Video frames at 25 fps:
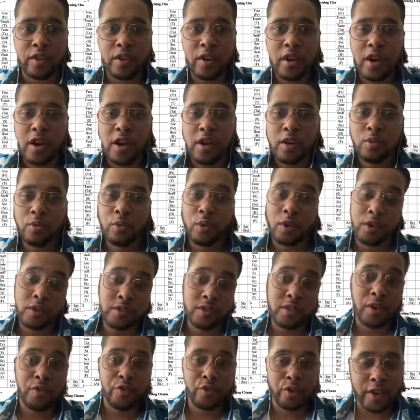Well,
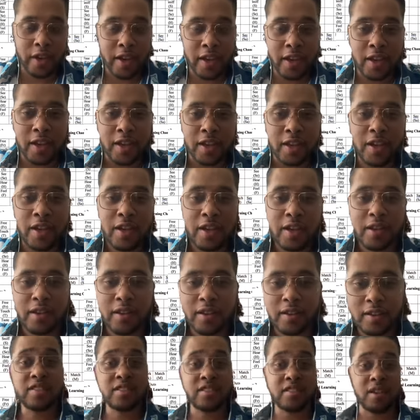different in. And
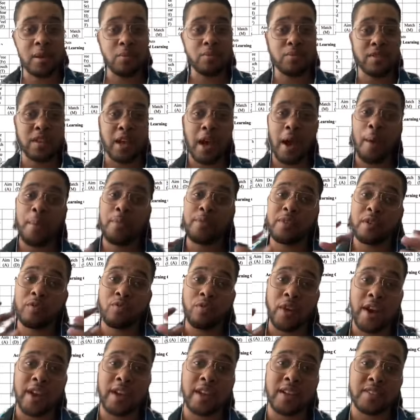sometimes
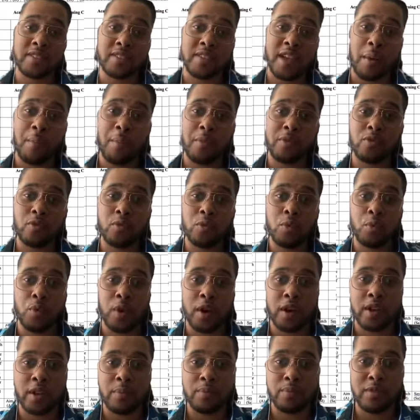writing assignments, we want
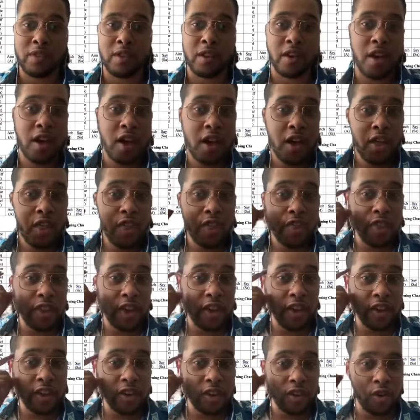them to think
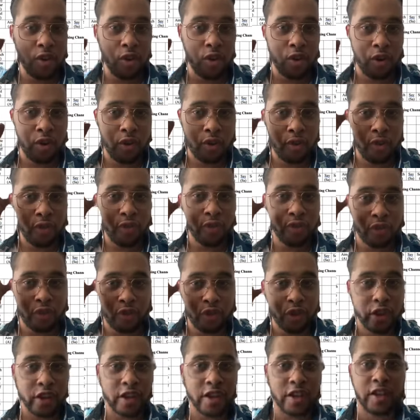or
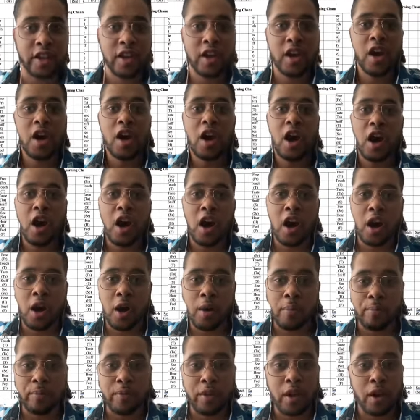free
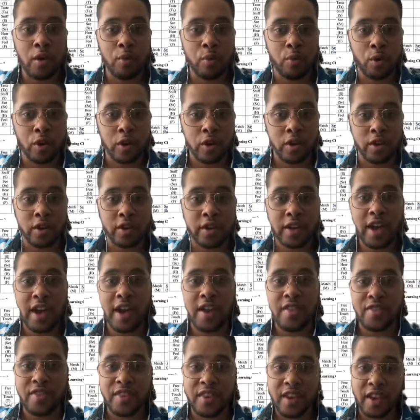a word and
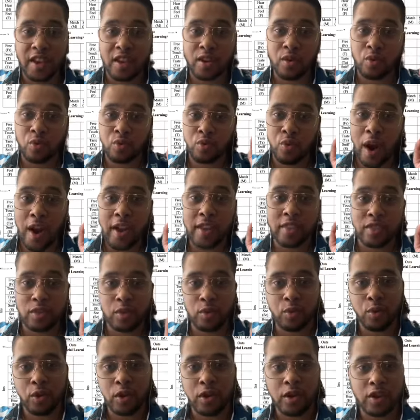then write the
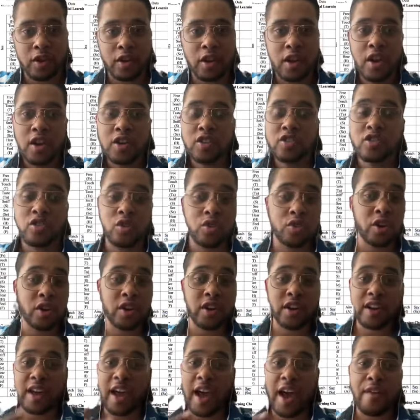word. So they're going to
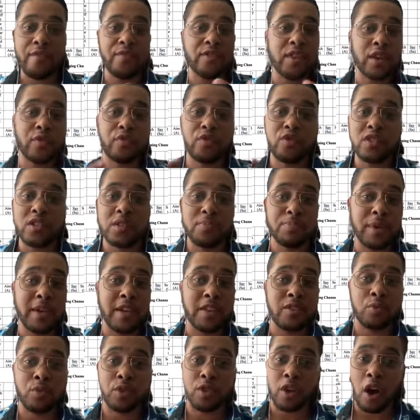have different speeds with
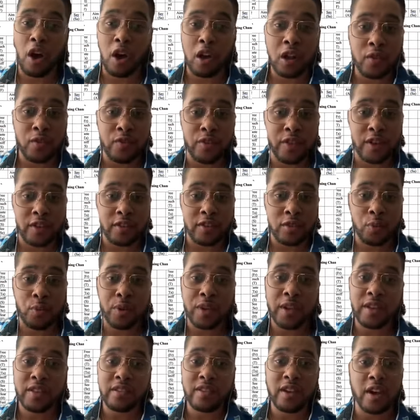all of these. So we need
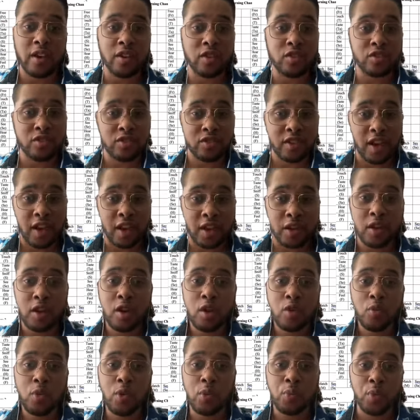to understand
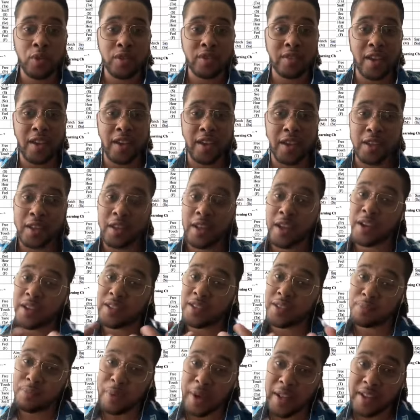when we're taking like a
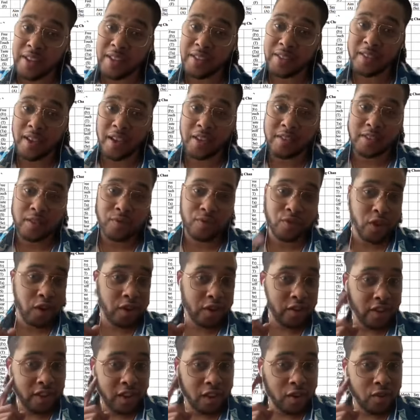spelling test, if they're
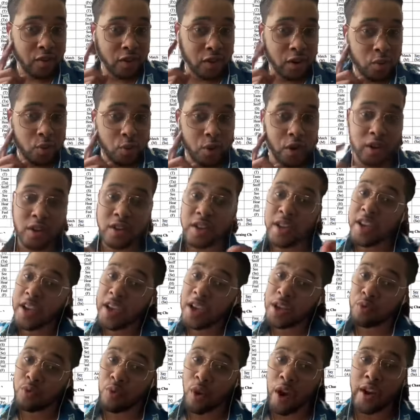hearing a word and
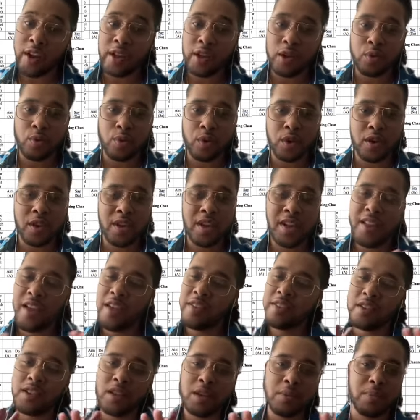writing a word, that's going
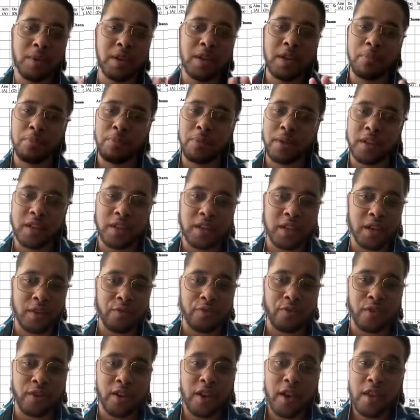to be completely different
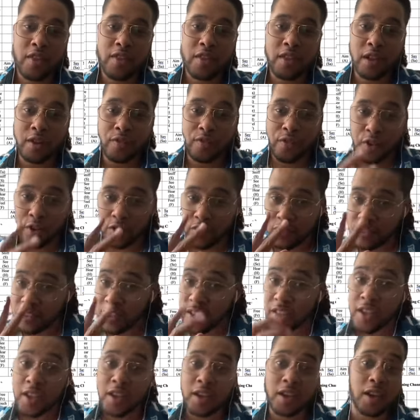than if they're
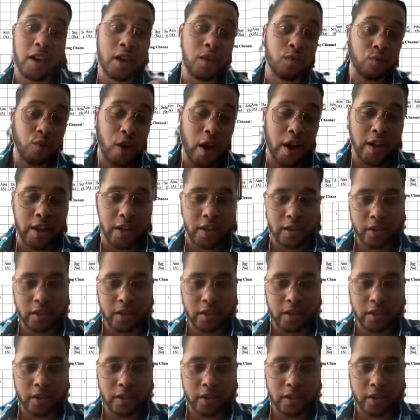seeing and writing.